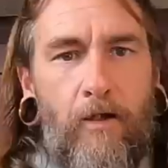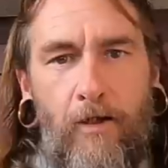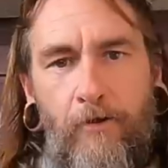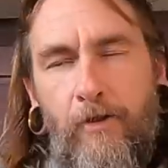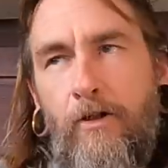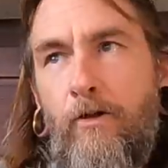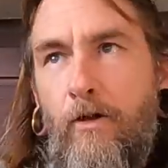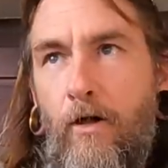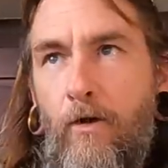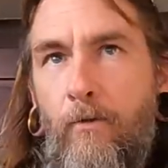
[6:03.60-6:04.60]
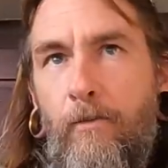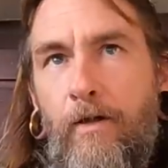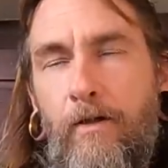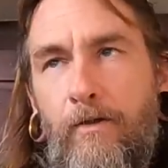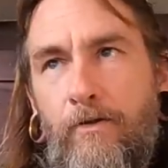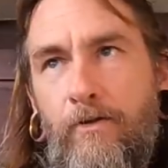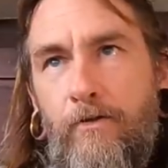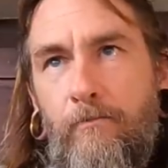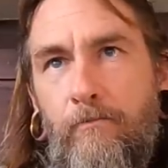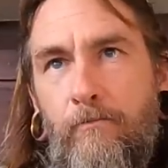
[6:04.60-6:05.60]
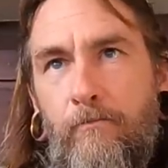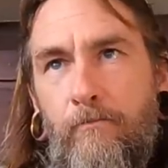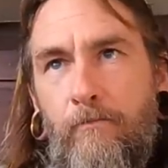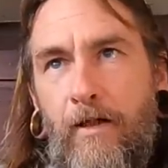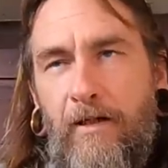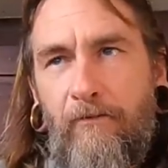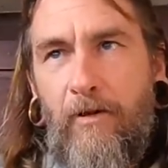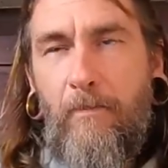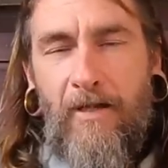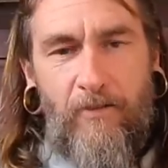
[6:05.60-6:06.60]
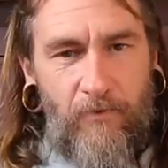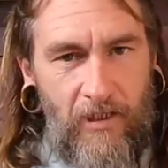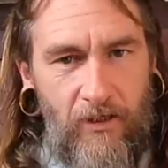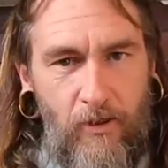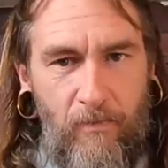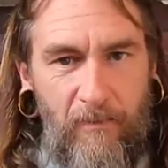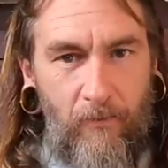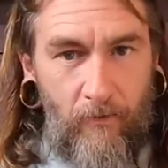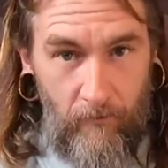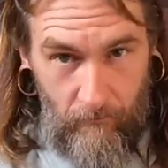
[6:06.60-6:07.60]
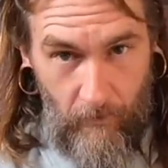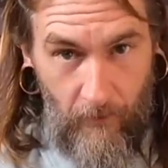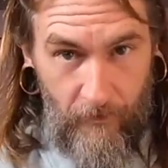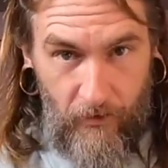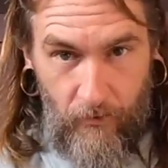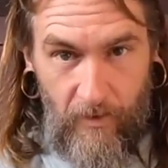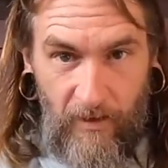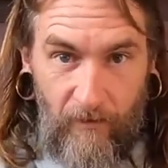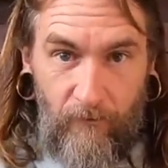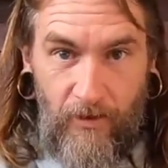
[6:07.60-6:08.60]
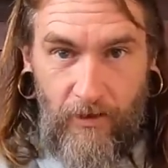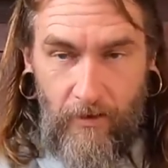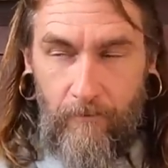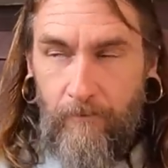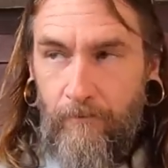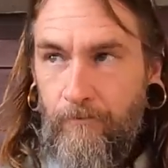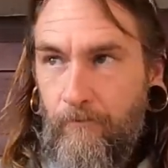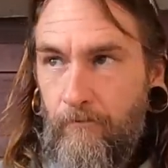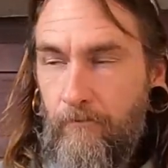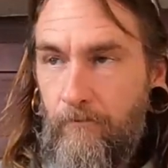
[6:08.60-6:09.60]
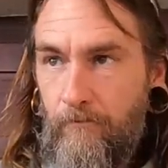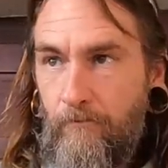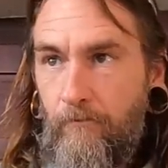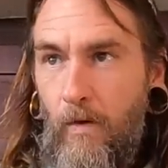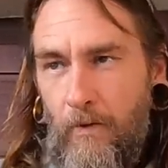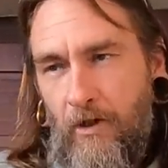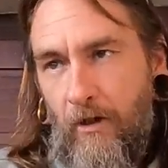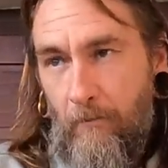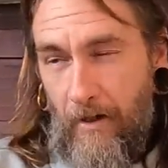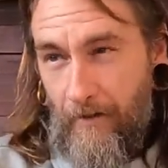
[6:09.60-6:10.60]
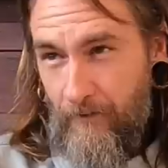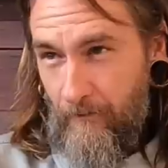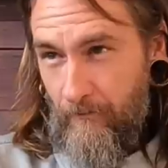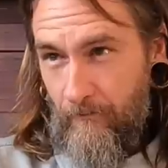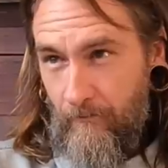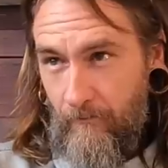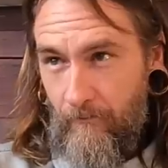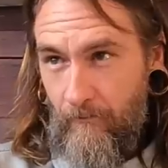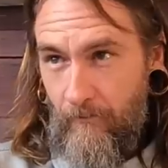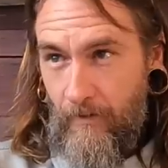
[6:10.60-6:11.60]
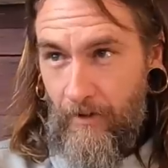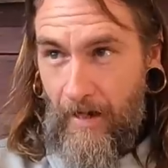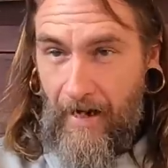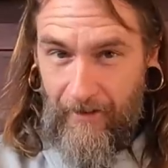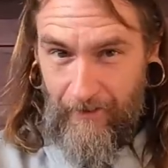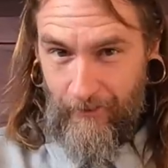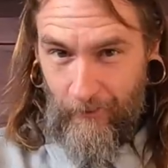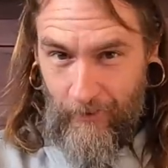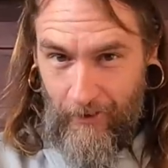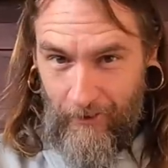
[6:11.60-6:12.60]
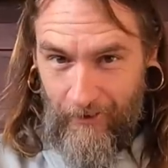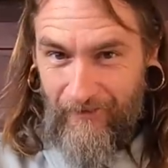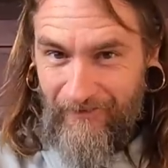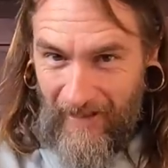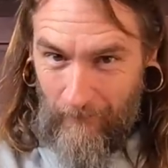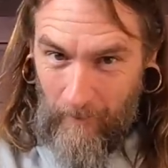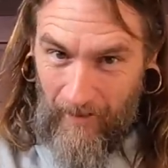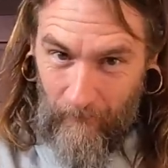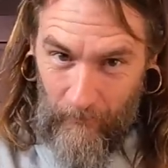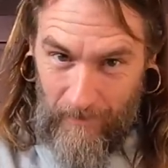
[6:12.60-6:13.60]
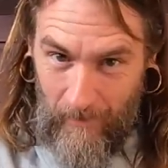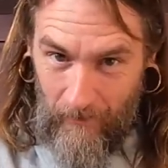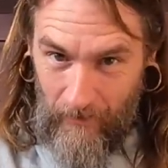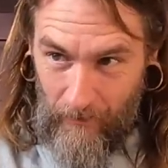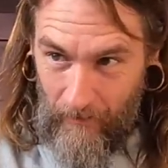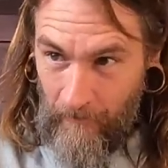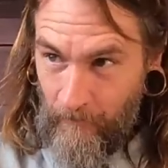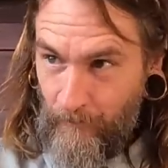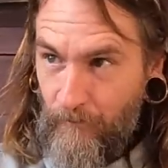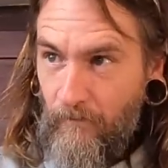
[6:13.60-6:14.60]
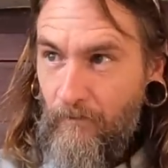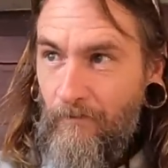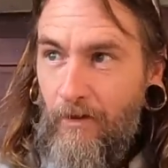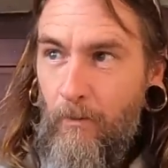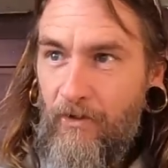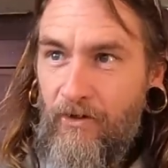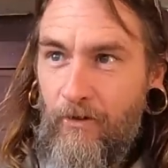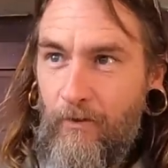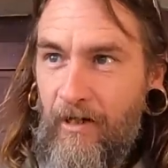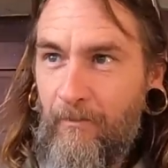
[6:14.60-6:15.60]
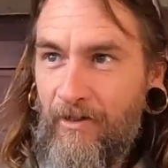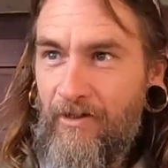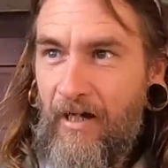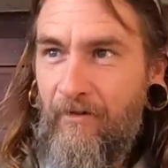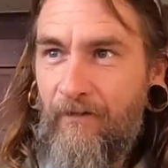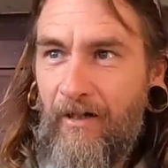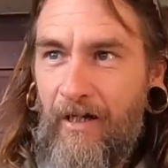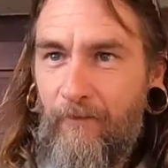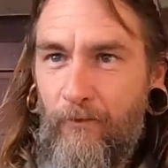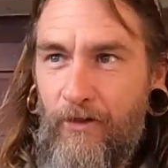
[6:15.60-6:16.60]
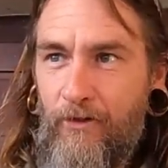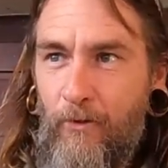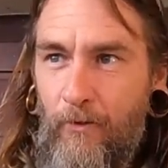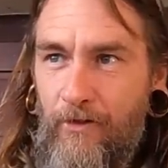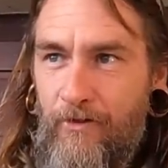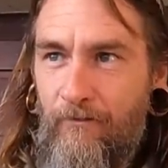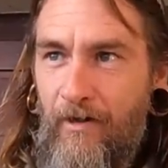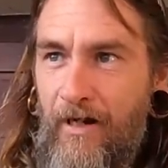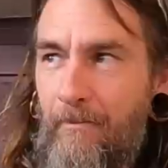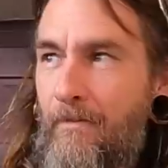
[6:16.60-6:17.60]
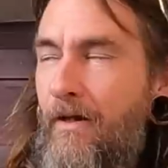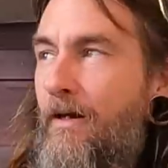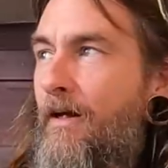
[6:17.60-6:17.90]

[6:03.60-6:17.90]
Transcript: Another thing to know is I definitely met some sketchy people on the street in Fiji, which I don't mind. It added a little color after being in French Polynesia, which is incredibly safe and like French tourist vibe.